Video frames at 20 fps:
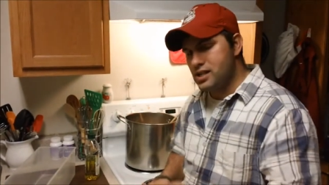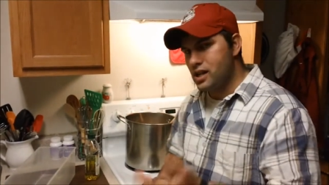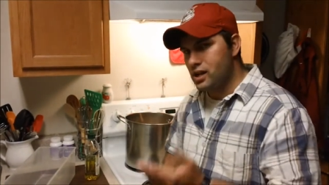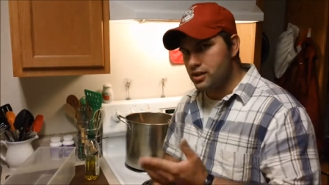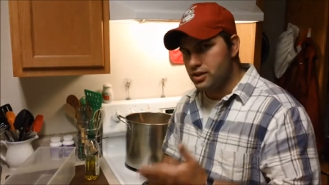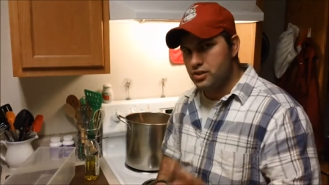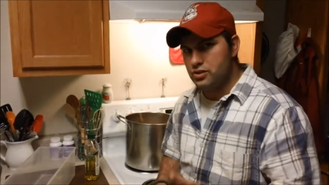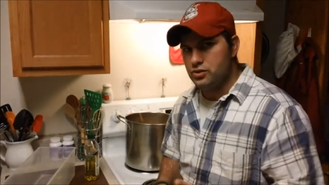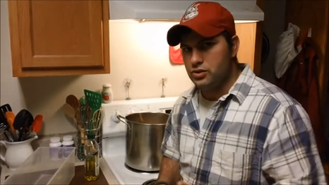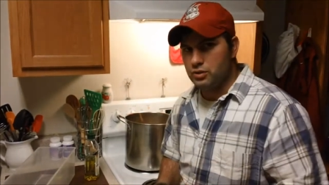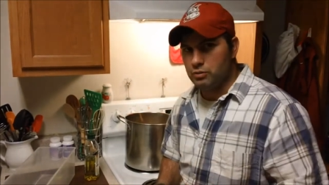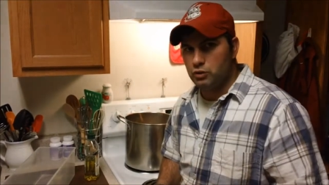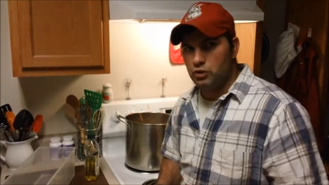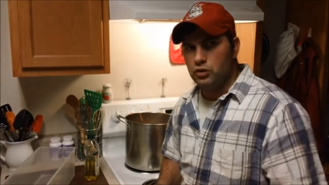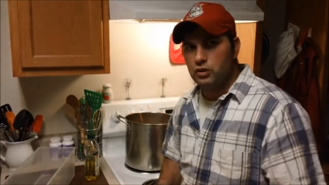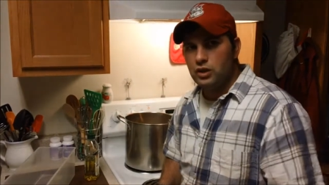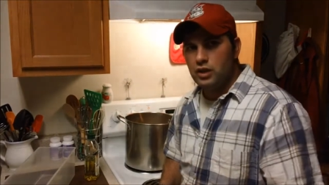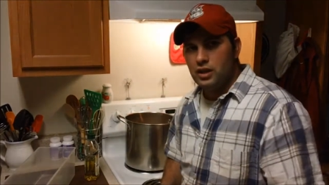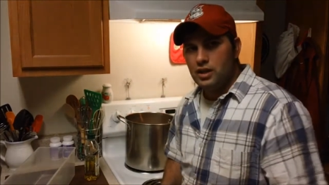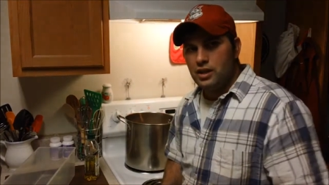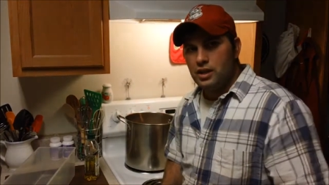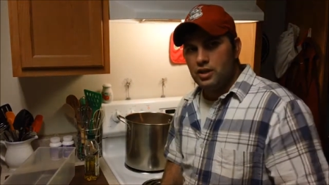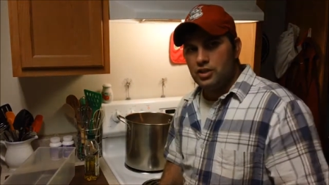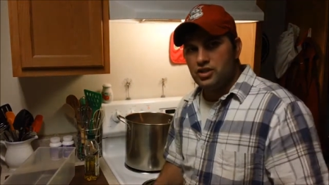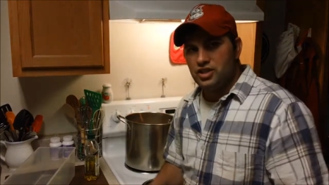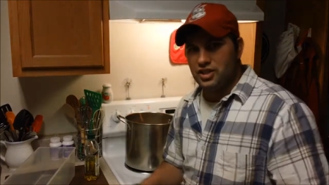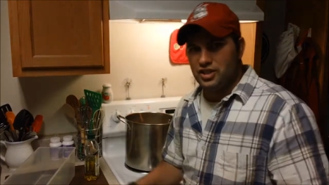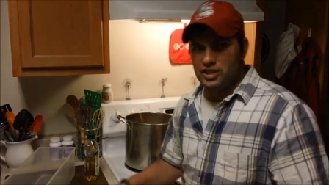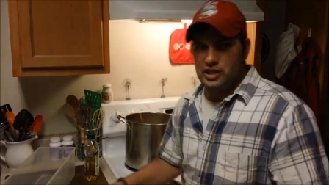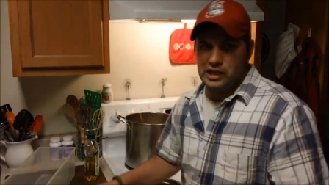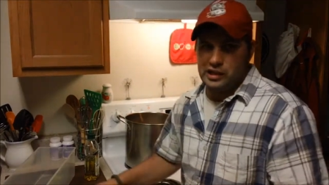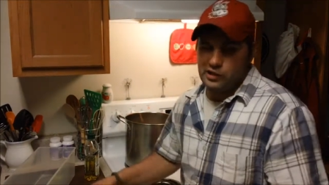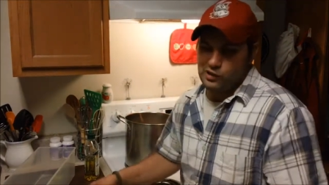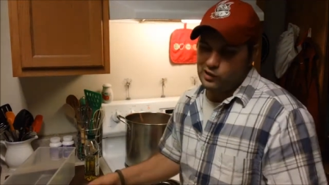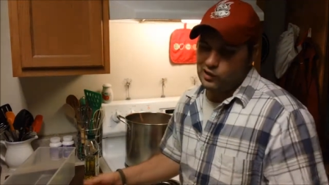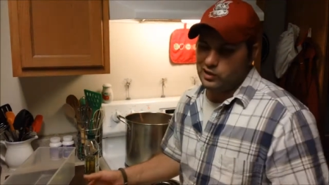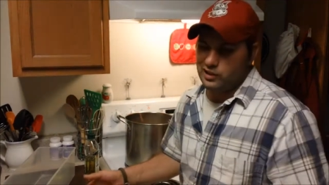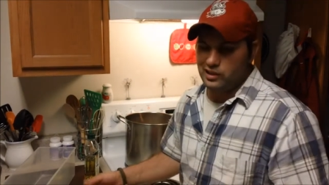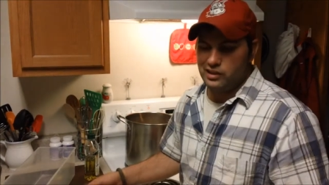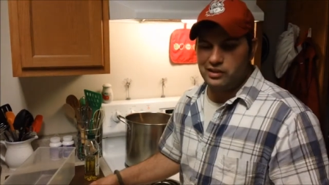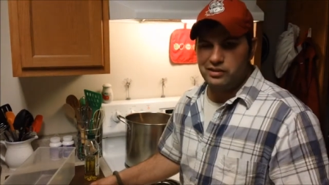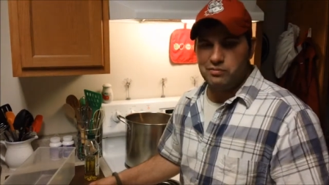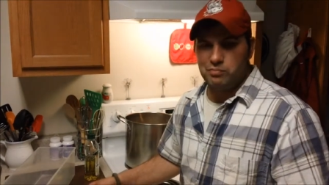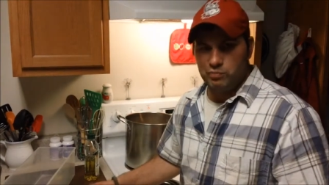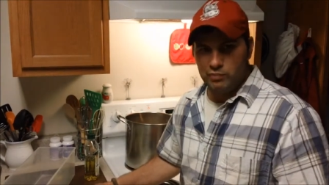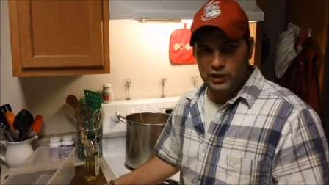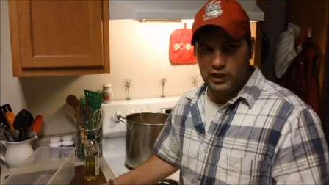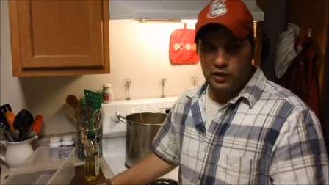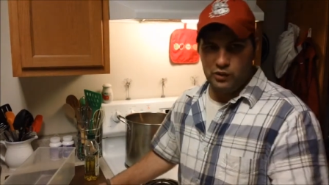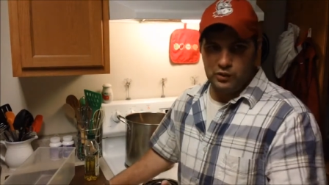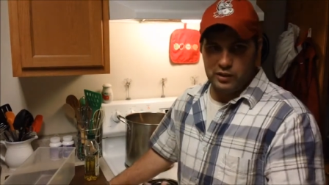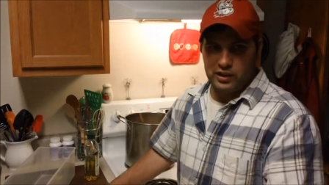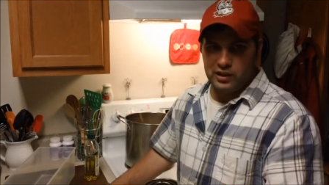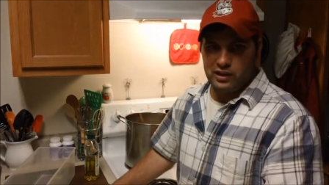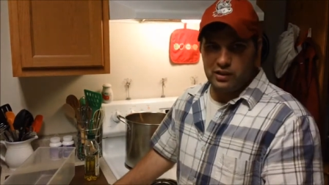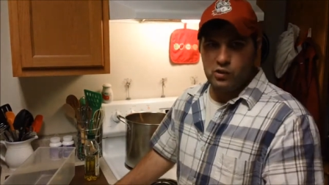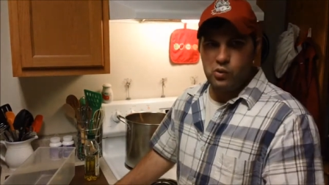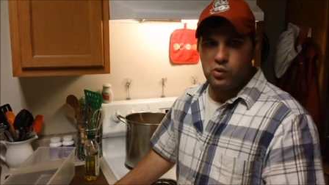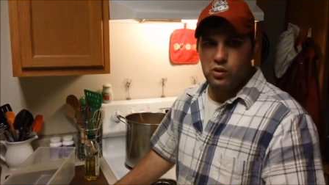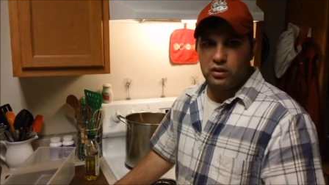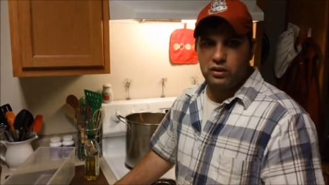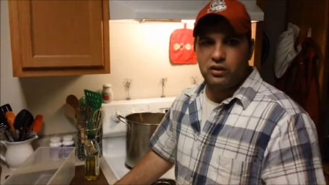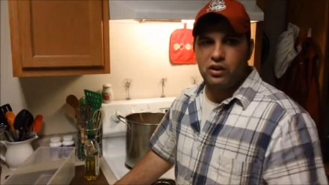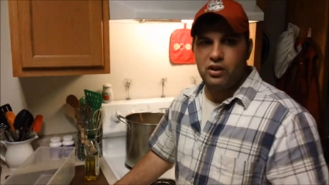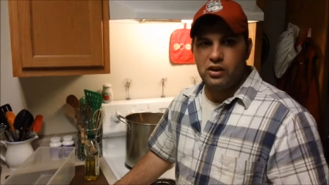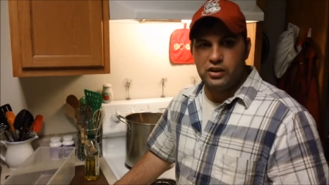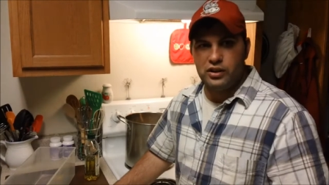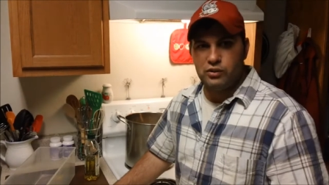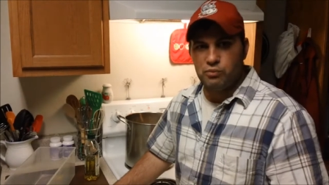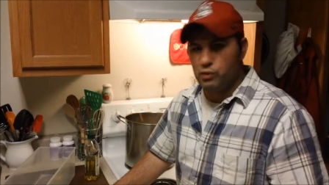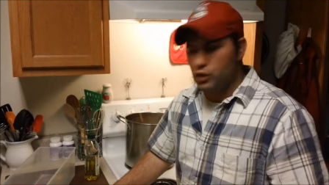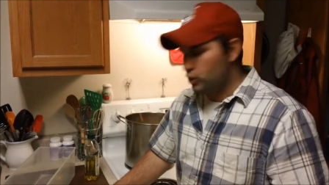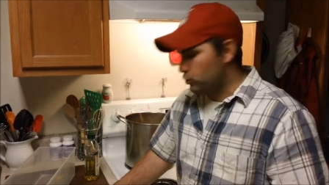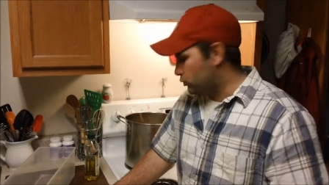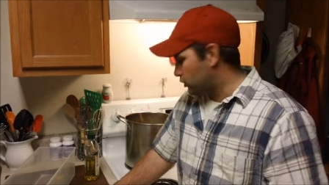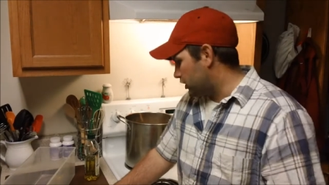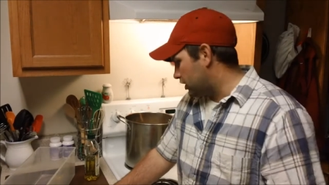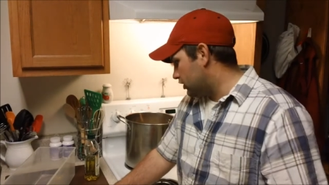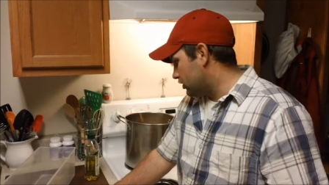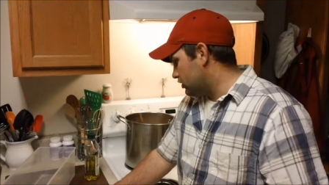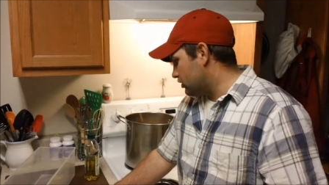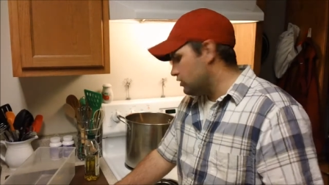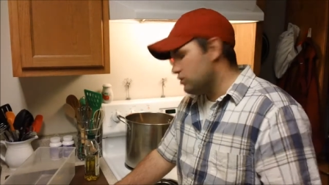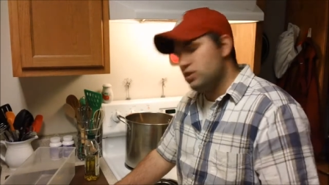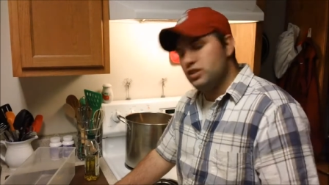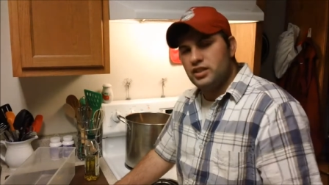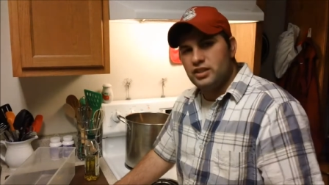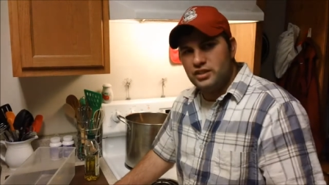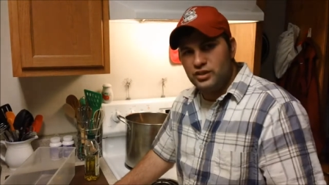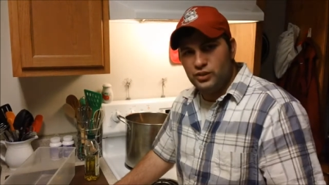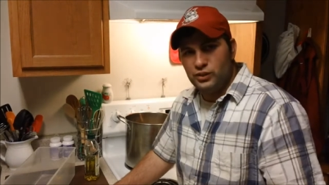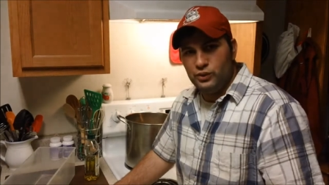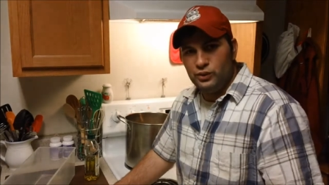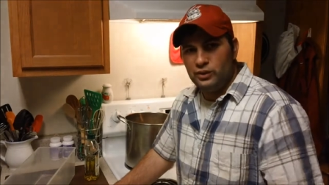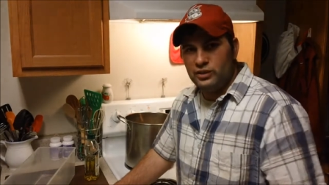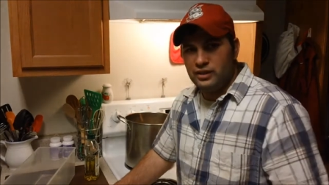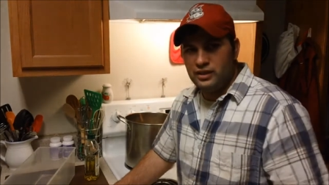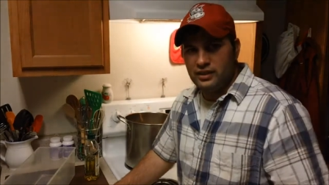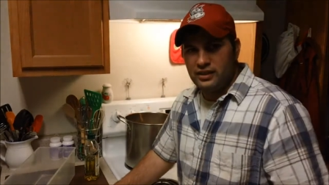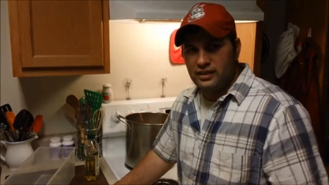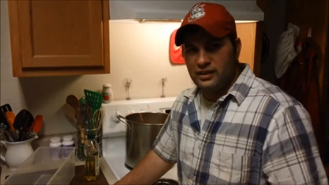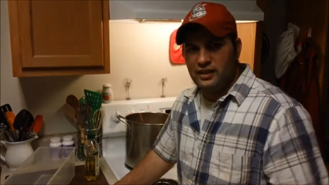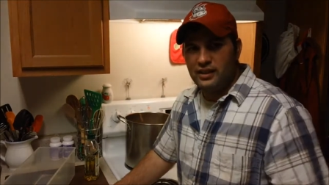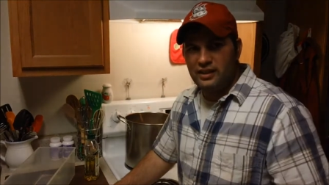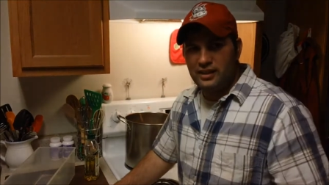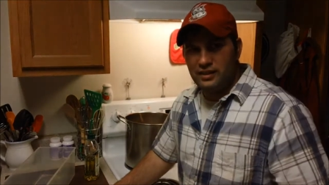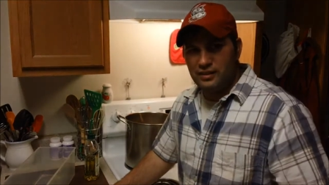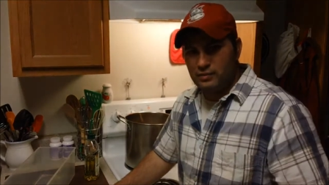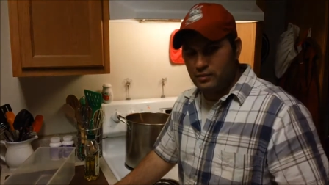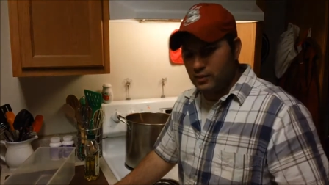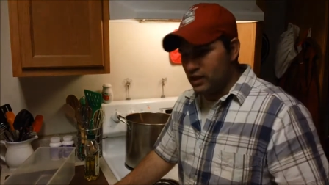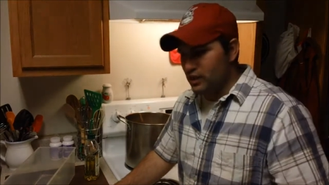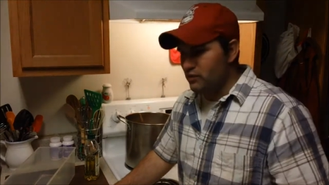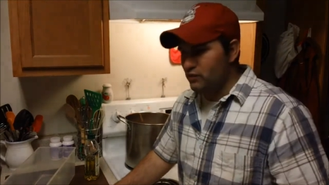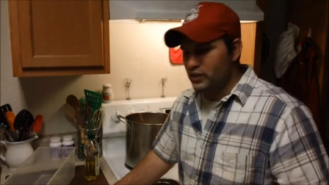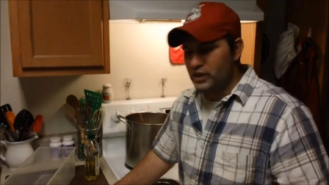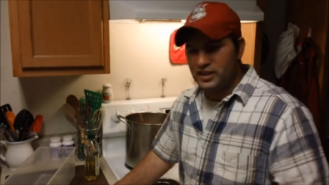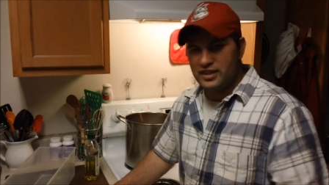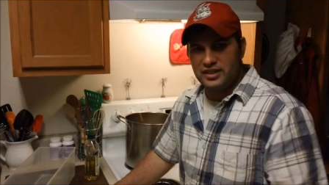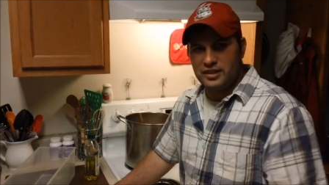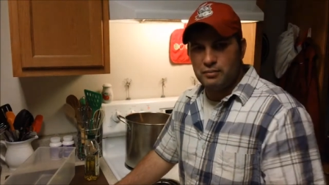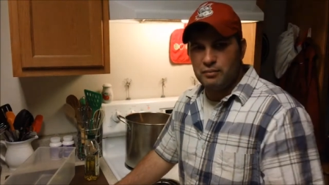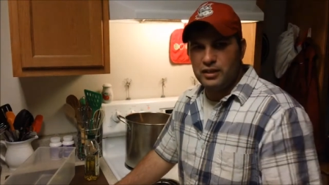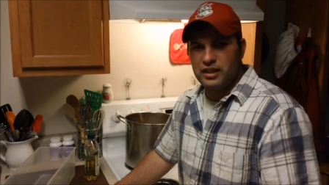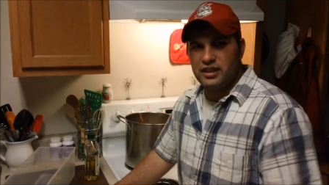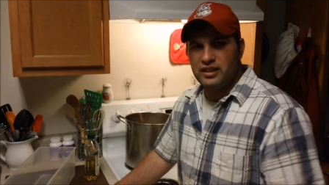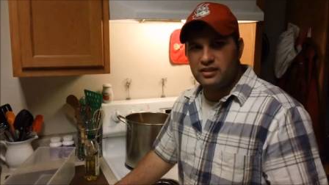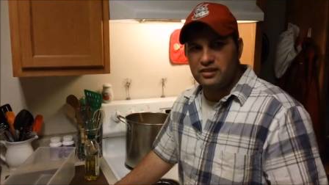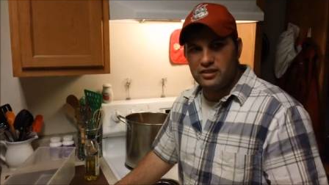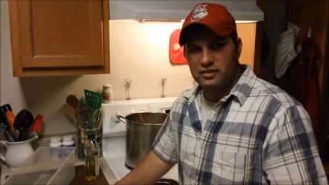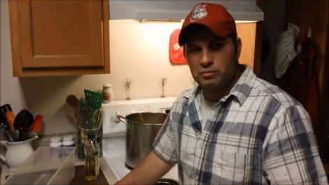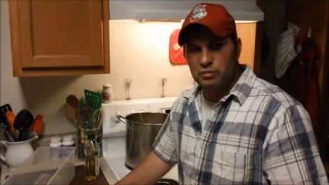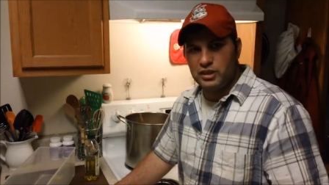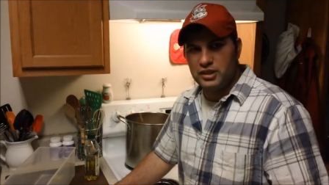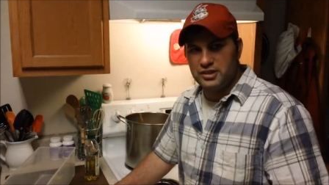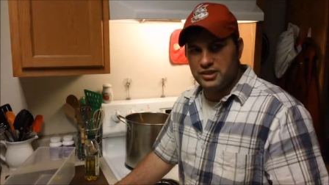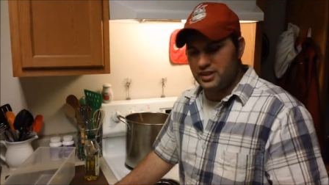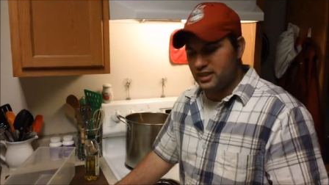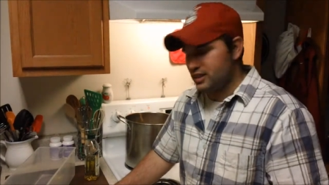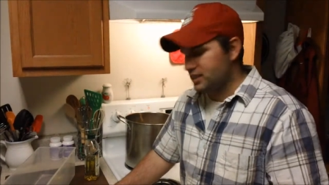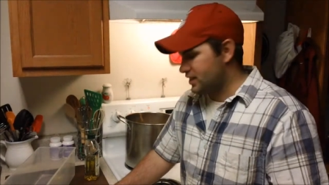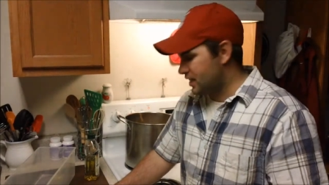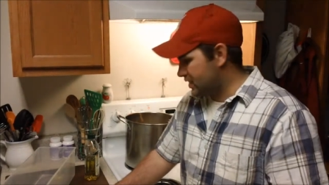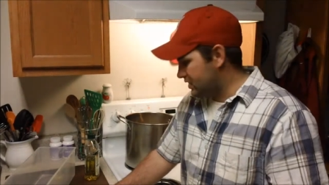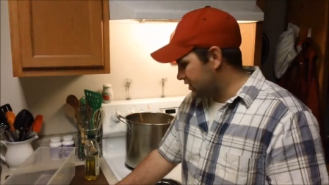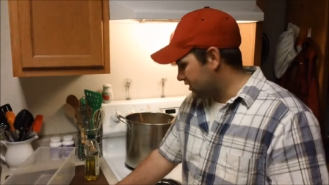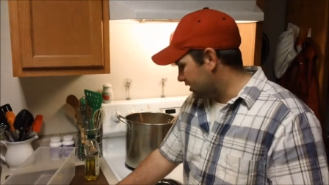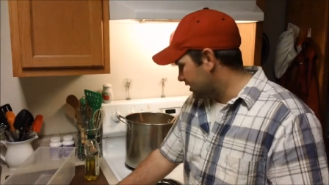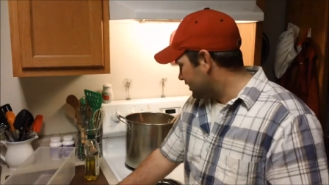unusable. Just you couldn't, you know, in a court of law, you probably couldn't use it to uh, convict somebody on ballistic testing